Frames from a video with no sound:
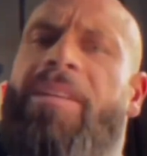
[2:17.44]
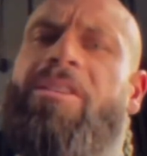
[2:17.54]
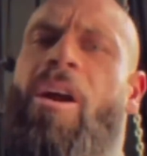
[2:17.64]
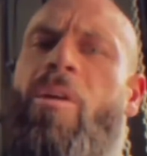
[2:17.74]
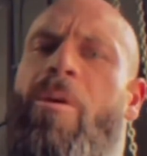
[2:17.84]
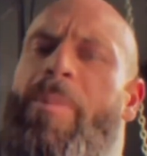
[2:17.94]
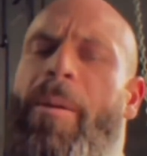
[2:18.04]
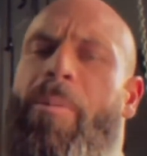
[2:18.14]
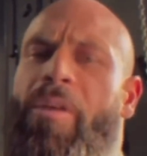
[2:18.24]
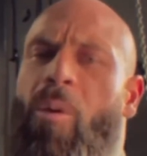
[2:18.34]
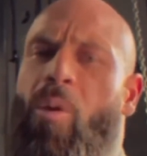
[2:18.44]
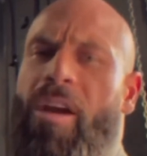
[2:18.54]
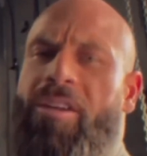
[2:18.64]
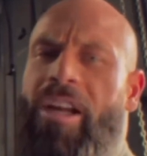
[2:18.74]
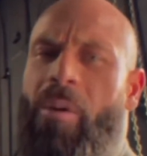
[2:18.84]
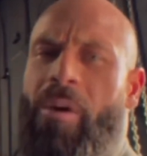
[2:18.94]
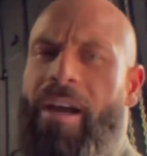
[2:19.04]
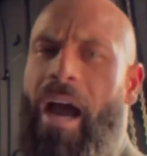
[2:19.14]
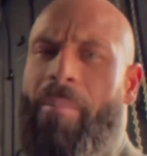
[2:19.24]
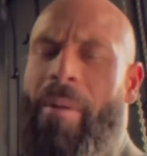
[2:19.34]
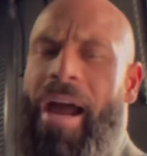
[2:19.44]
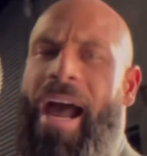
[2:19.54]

into his origin story.